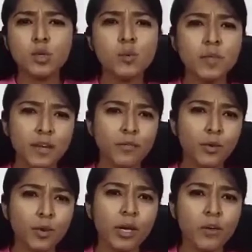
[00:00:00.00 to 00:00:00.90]
assumed that
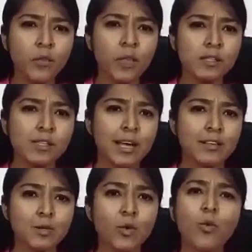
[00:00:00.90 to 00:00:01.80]
if you are given that
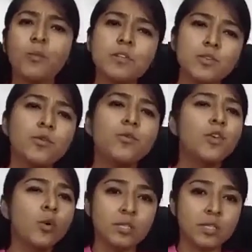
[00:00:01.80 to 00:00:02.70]
Sodexo coupons,
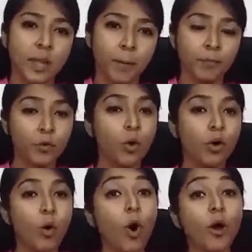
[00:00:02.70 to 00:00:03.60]
you've used them.
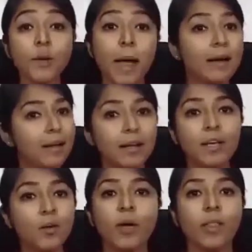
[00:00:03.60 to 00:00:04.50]
So
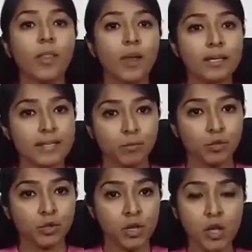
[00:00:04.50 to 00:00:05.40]
automatically you get that
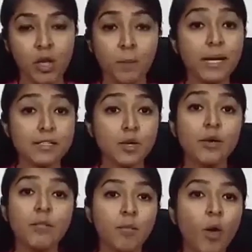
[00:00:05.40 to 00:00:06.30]
exemption because
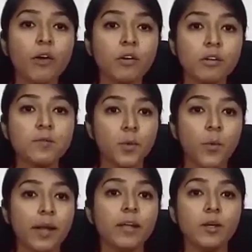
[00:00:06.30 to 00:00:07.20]
your employer is
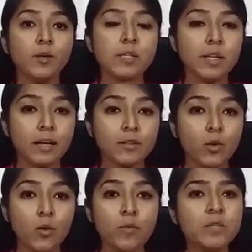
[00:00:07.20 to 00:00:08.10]
providing you
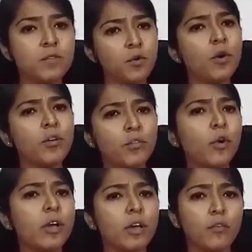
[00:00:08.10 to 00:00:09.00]
Sodexo coupons.
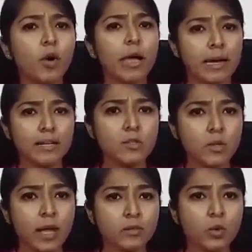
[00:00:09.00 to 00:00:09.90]
If you're getting
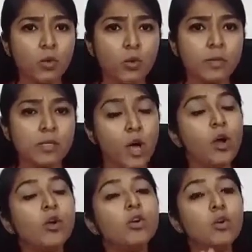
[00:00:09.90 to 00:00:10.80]
Sodexo coupons,
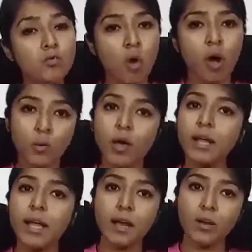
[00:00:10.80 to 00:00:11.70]
do not
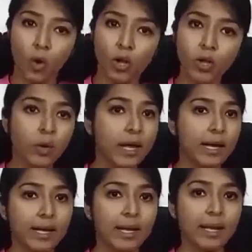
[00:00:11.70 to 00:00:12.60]
worry at all. You're
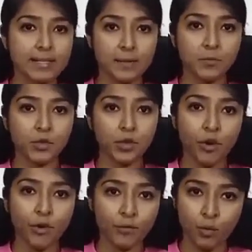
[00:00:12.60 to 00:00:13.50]
getting an exemption
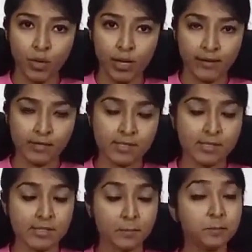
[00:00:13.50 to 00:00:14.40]
in your food
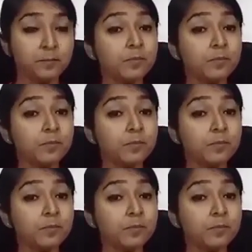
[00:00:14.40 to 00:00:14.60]
allowances.